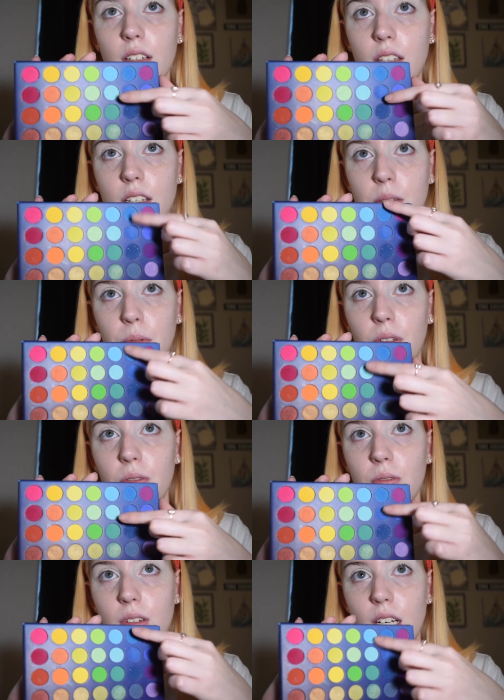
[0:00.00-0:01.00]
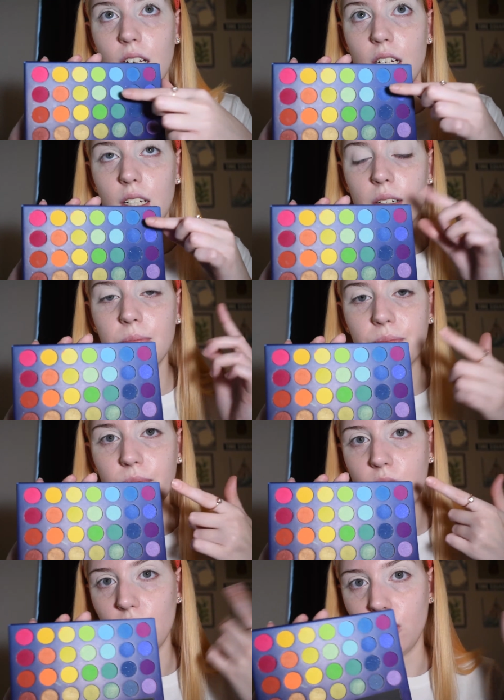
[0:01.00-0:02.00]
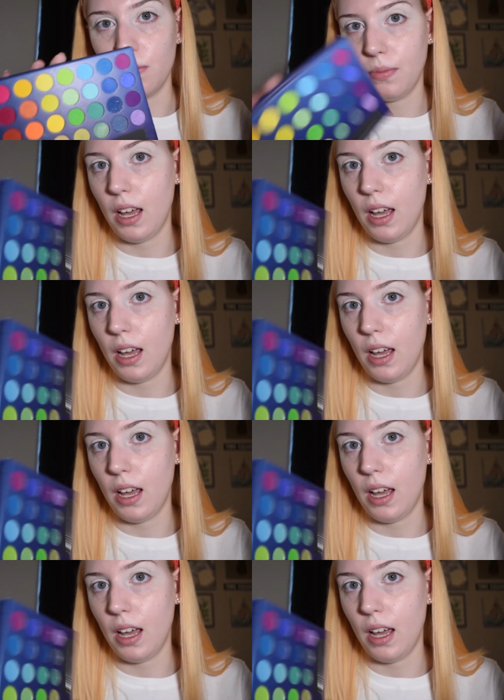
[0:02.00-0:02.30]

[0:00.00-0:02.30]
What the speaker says: these blues right here, so